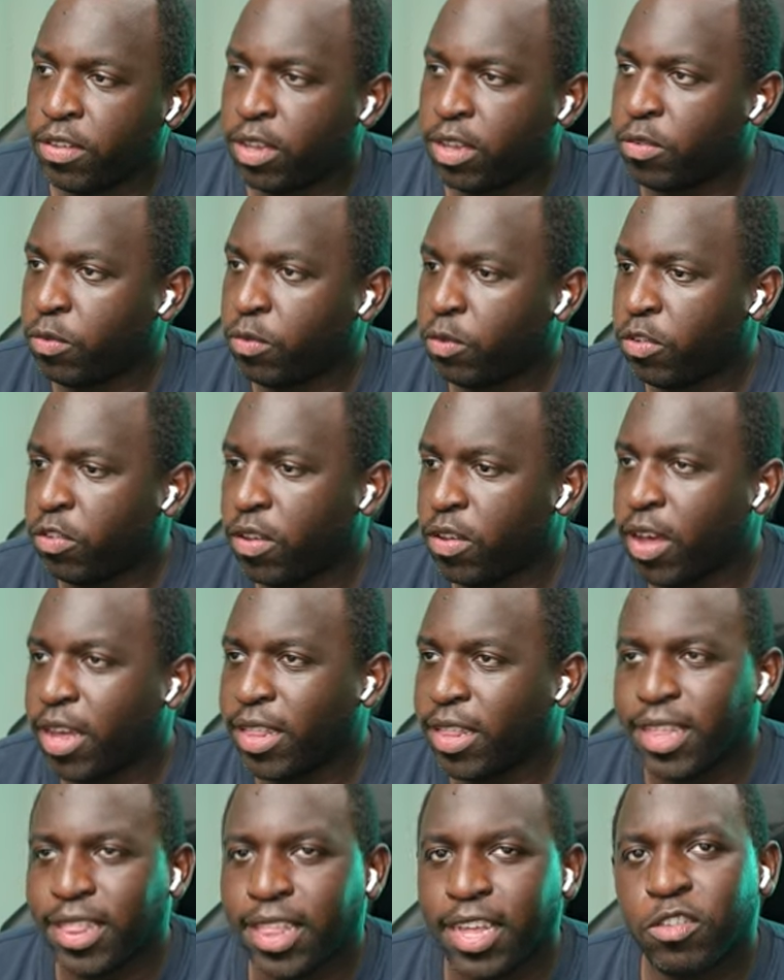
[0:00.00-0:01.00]
Salesforce. So
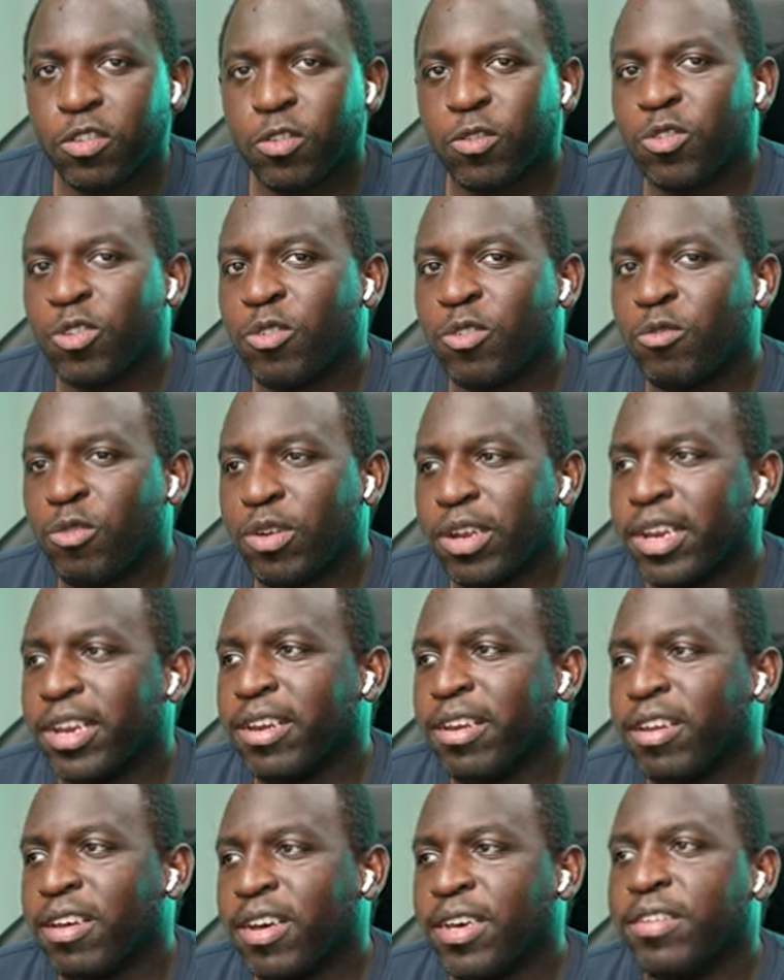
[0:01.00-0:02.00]
I think that's also a
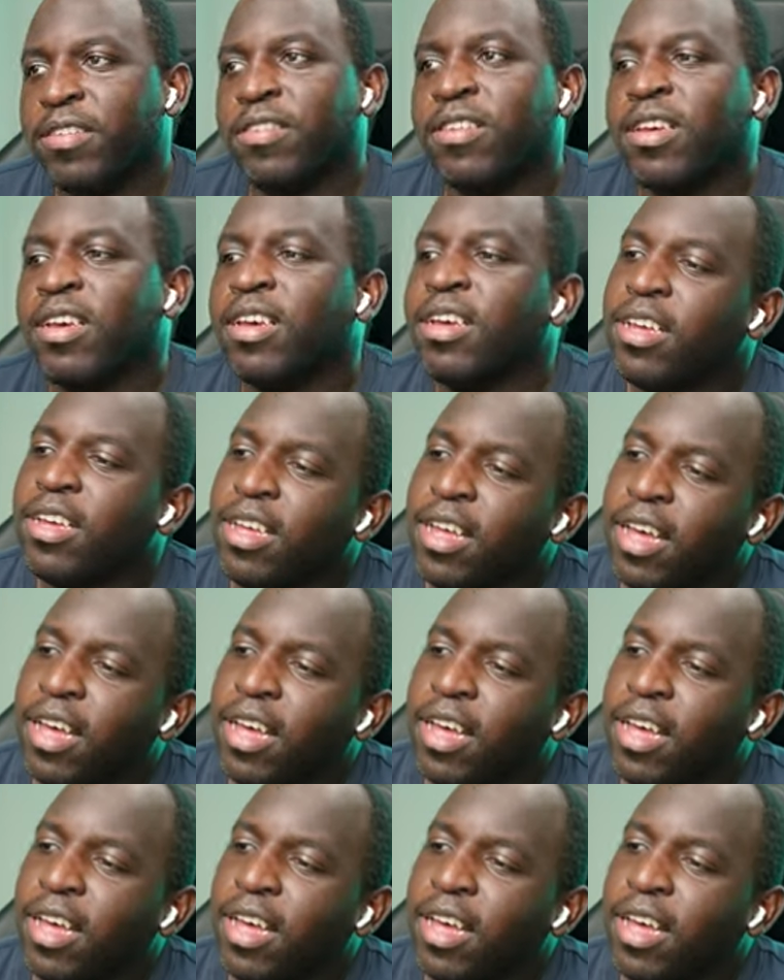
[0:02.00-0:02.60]
really nice